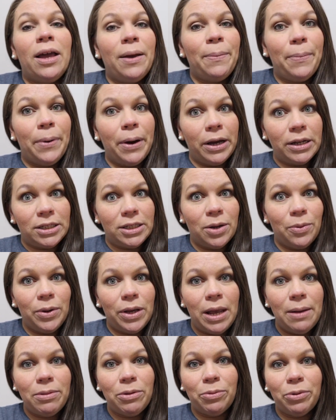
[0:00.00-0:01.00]
but we
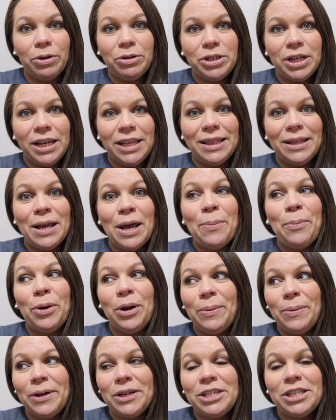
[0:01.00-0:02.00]
keep the routine
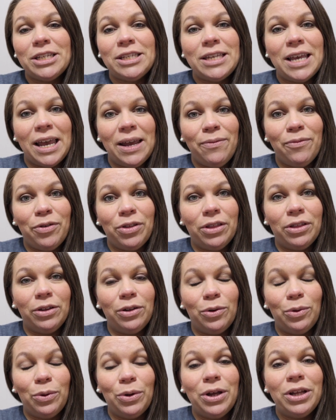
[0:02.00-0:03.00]
pretty much the same for the
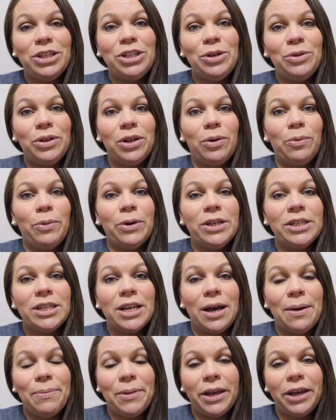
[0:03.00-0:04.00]
little two little ones.
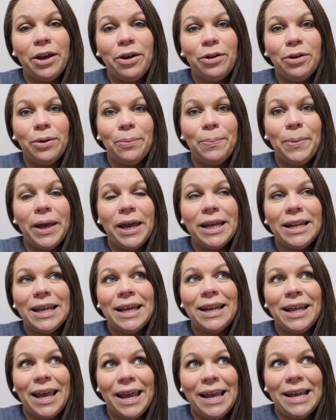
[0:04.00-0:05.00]
Um, they go to bed
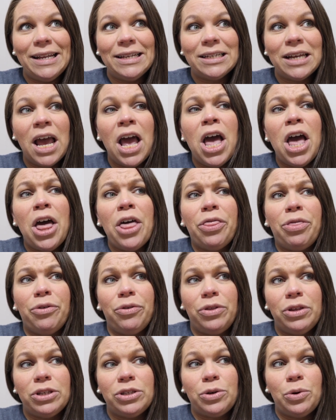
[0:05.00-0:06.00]
at 8 through
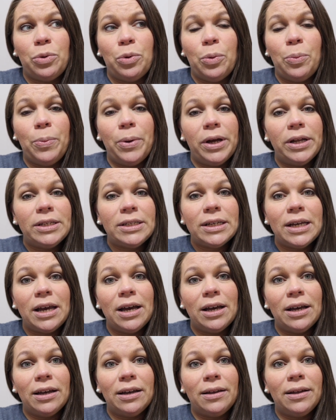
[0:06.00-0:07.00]
the school, but
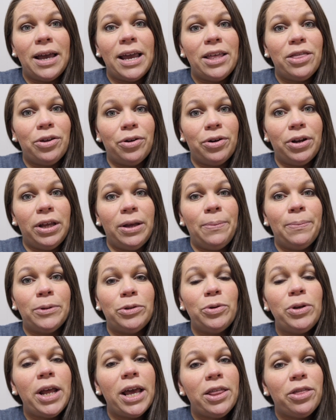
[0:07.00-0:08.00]
uh, 8.30,
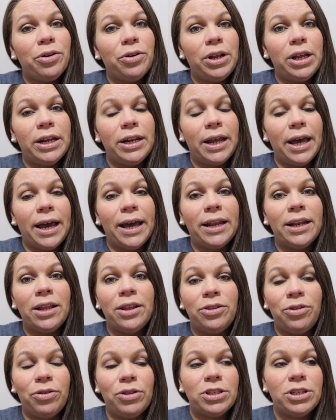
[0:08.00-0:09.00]
between 8.30 and
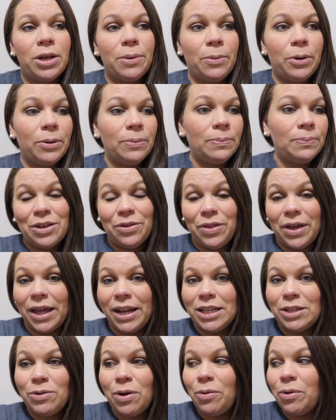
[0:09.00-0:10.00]
9 through the summer. So that
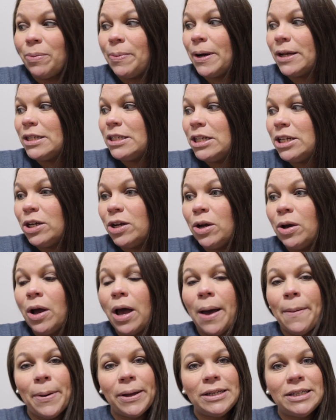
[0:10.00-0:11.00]
is what we're about to do.
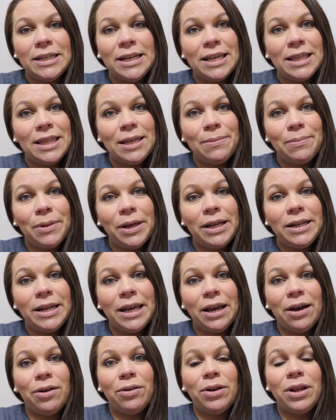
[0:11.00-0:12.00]
I'm about to get them laid
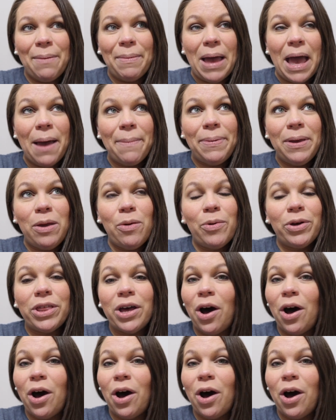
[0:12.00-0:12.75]
down. I'm happy with